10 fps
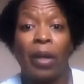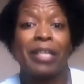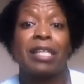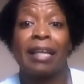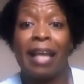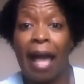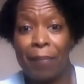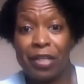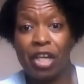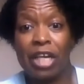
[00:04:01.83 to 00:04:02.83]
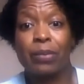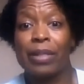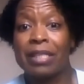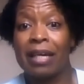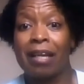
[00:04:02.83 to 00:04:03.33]
What is going to happen to us?
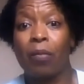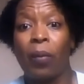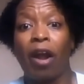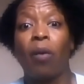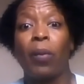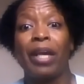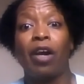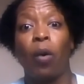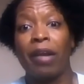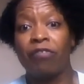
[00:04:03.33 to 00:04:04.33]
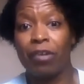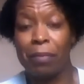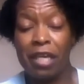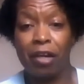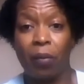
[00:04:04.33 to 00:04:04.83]
Where are we going
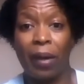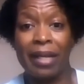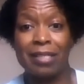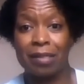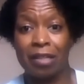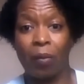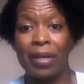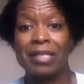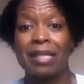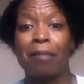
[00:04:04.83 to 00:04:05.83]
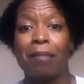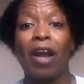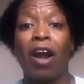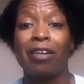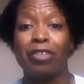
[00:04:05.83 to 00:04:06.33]
from here? What's going to
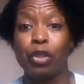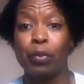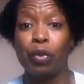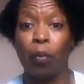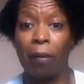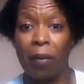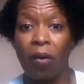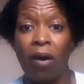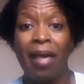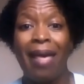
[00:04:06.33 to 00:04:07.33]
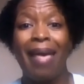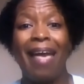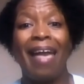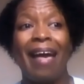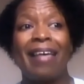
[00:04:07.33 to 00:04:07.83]
be our new normal?
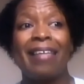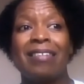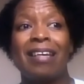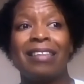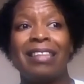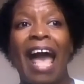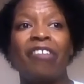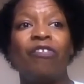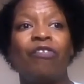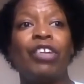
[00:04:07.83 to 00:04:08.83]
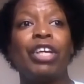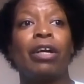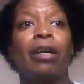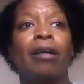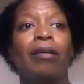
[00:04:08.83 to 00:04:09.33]
And that
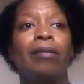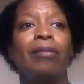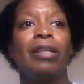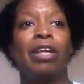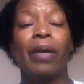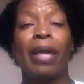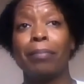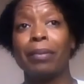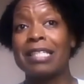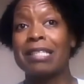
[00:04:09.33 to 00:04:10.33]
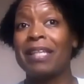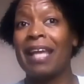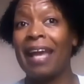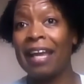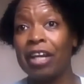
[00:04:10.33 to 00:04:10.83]
fear, can blossom
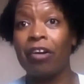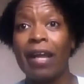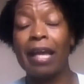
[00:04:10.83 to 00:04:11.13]
into anger.